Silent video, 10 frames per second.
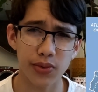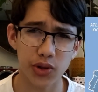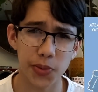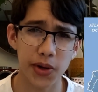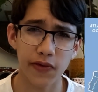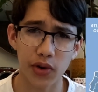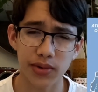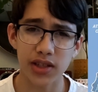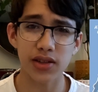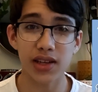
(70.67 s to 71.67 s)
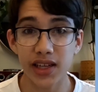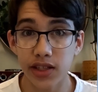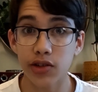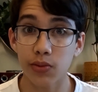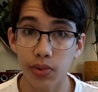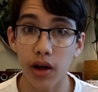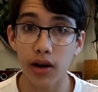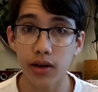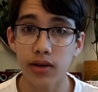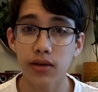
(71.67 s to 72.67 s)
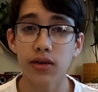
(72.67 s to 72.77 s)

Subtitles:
which would be formed into the Eastern Bloc.